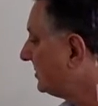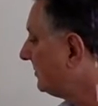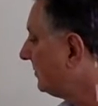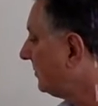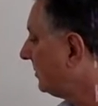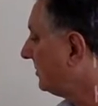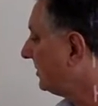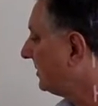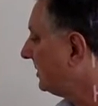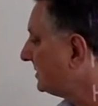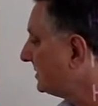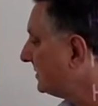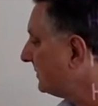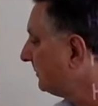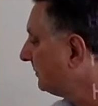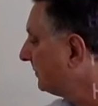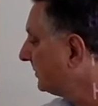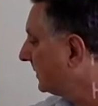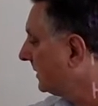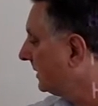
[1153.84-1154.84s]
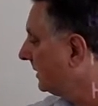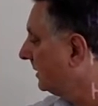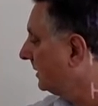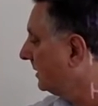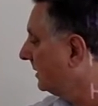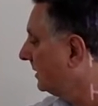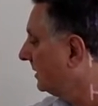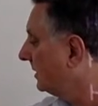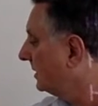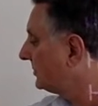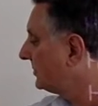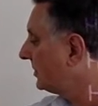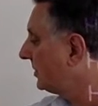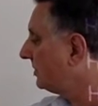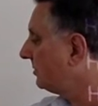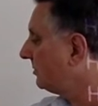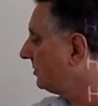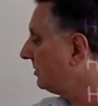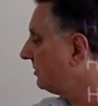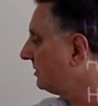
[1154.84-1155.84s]
and formulas.
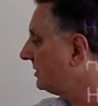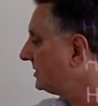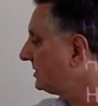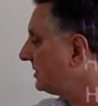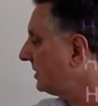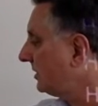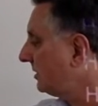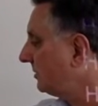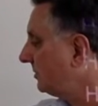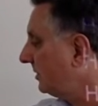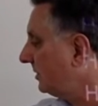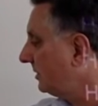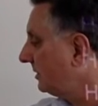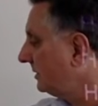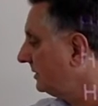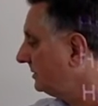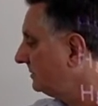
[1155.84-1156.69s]
Soluble or insoluble?